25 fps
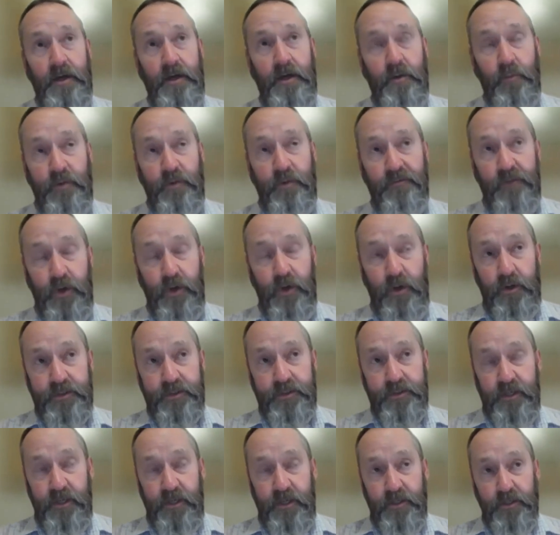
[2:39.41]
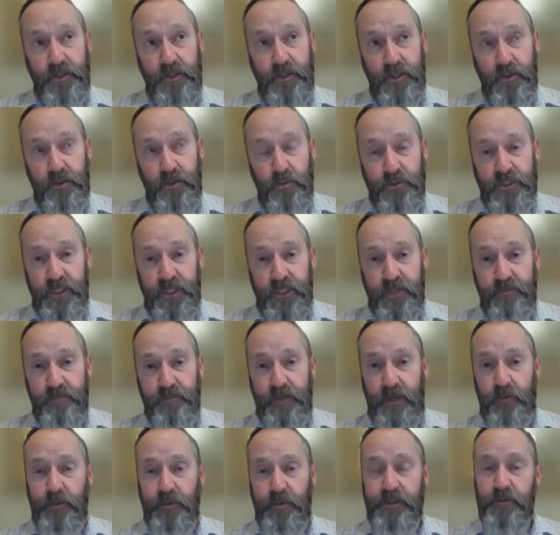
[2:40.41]
we've got a new team
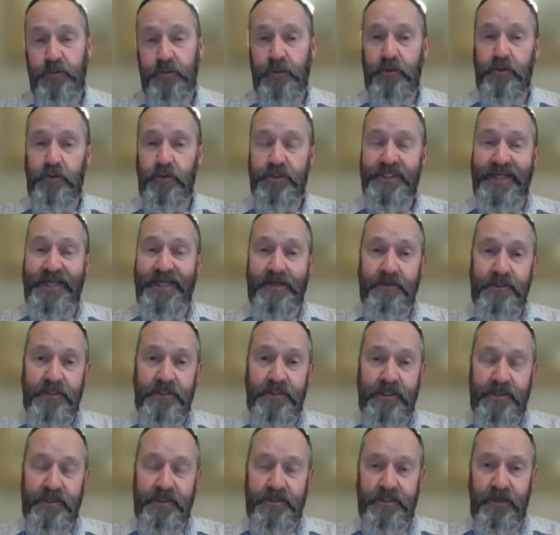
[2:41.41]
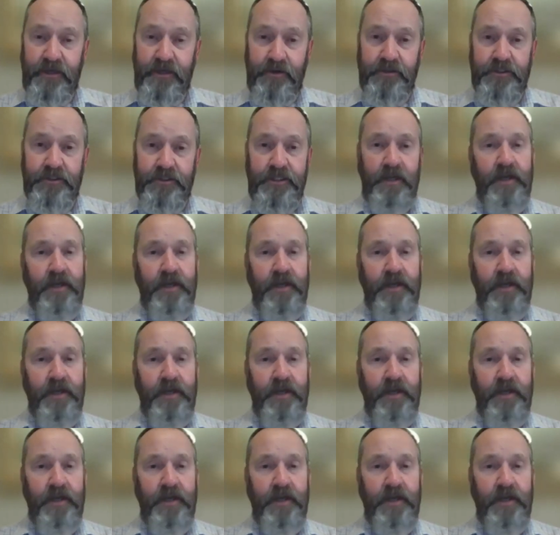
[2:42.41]
now, which we call Standards and Incidents,